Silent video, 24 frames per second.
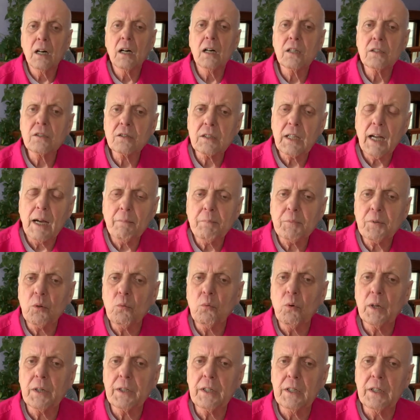Stop the
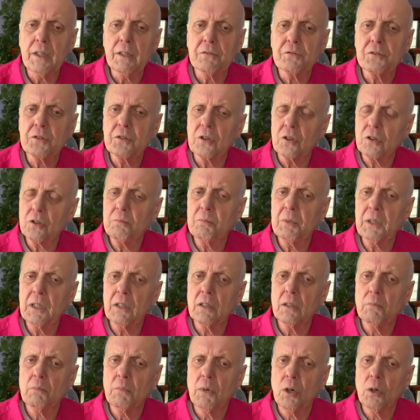what ifs. Just be in
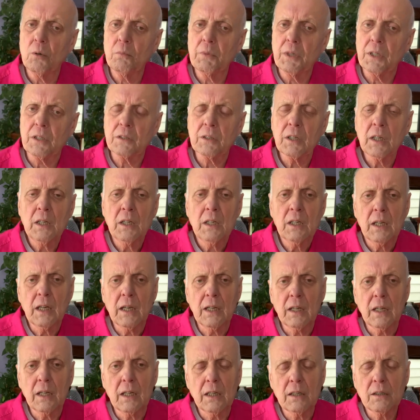the moment
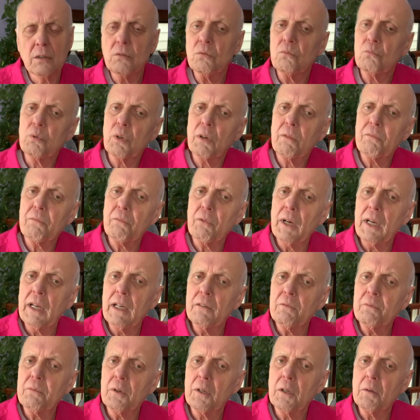and
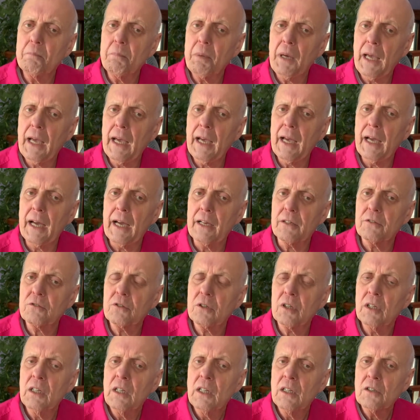refrain from the
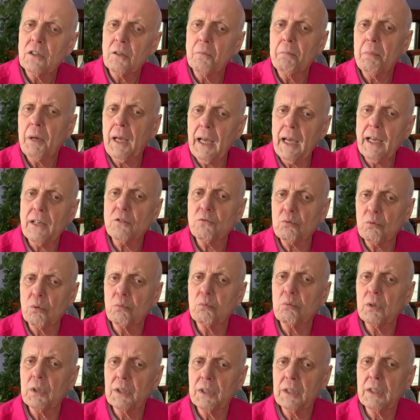past. The past will
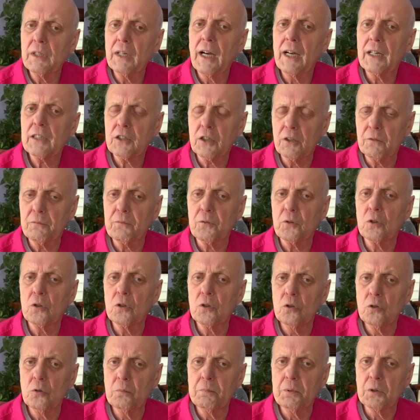really knock you for a
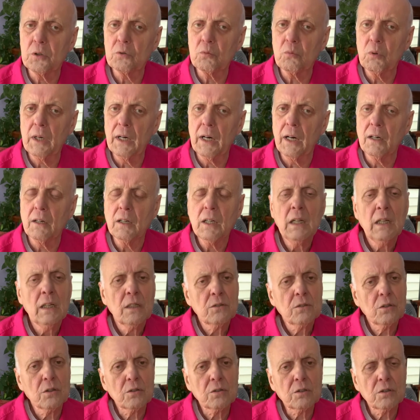loop as well.
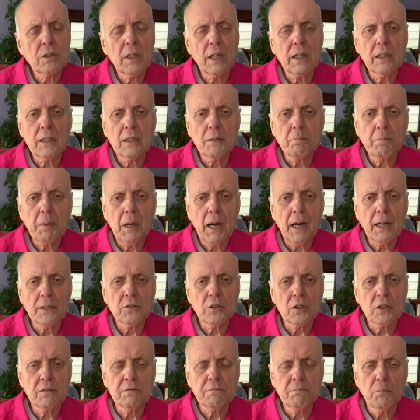Just stay in the
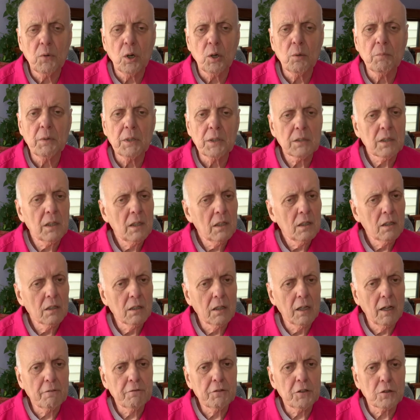positive moment.
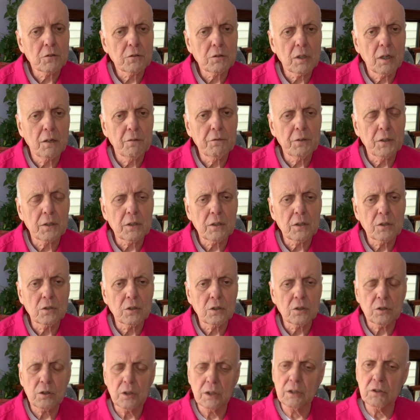Love yourself
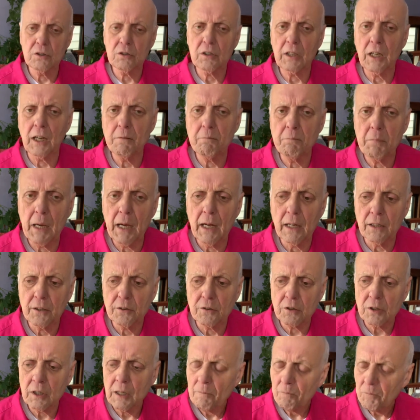unconditionally. Stay
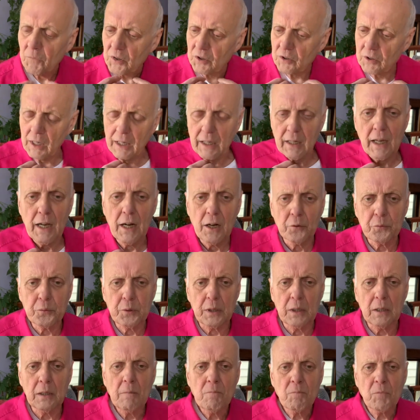balanced. Stay
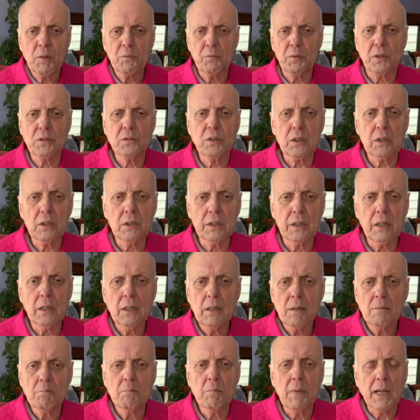healthy, physically,
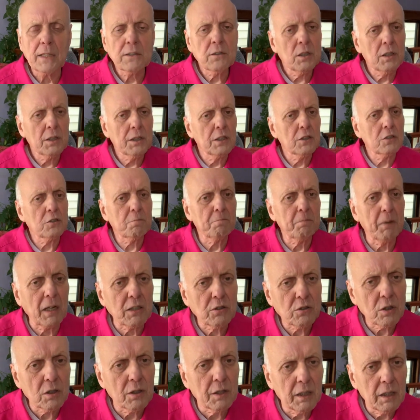mentally
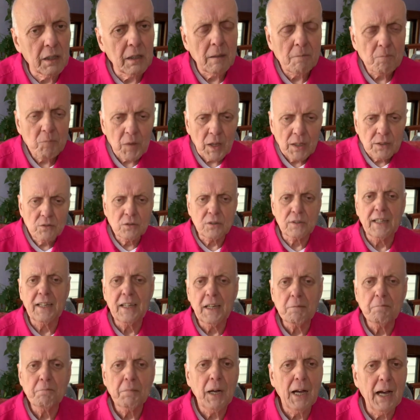especially.
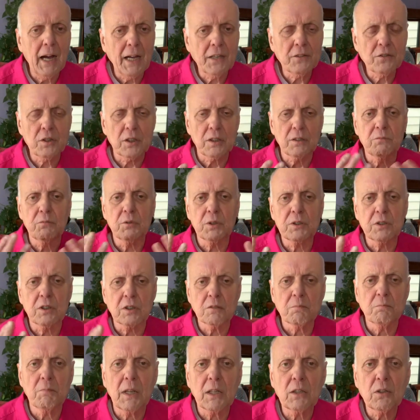Stay positive with
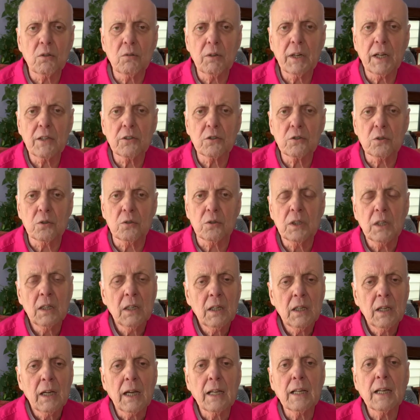this mental attitude.
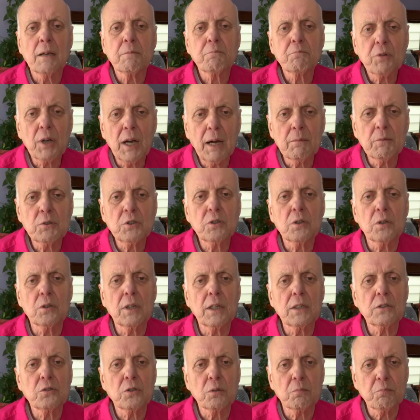And I promise you
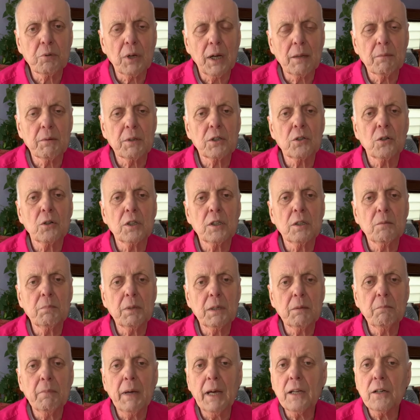that you're probably going to be
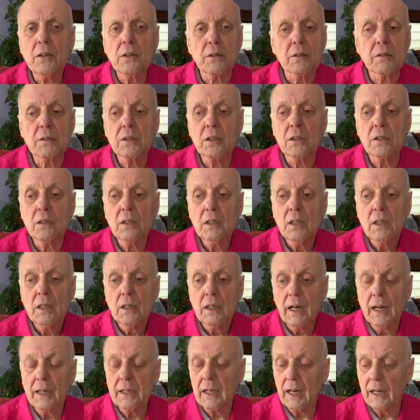better.
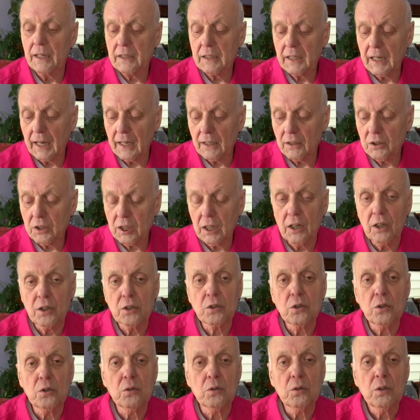I can't tell
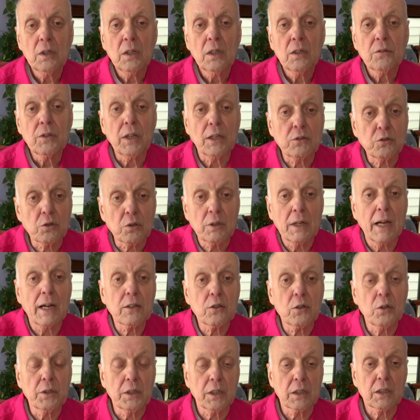you that you're not
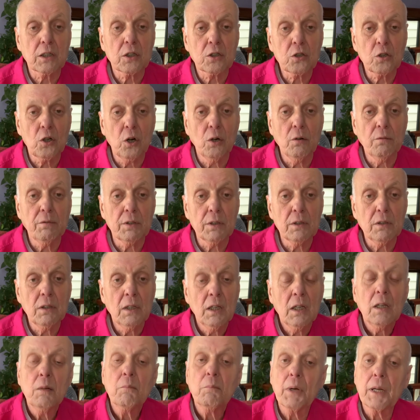going to get COVID,
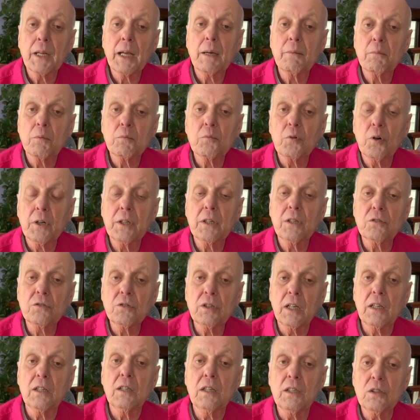but I'm going to
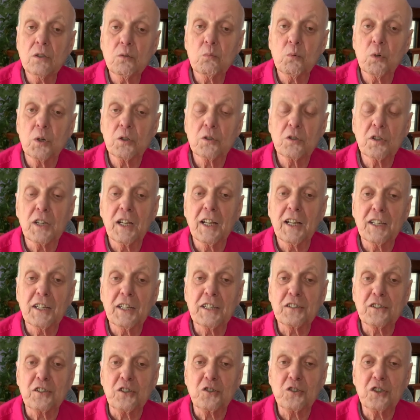say these words that I
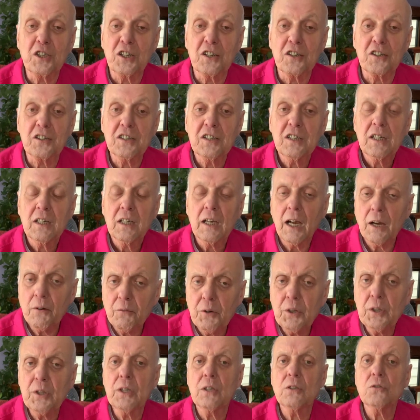like to share.
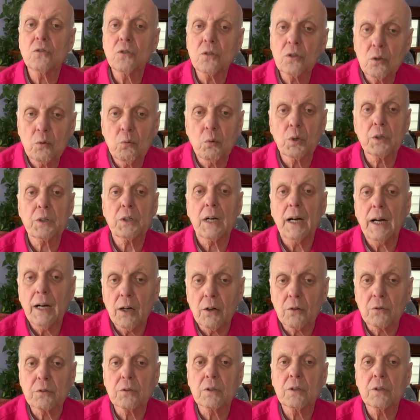Everything's going to work out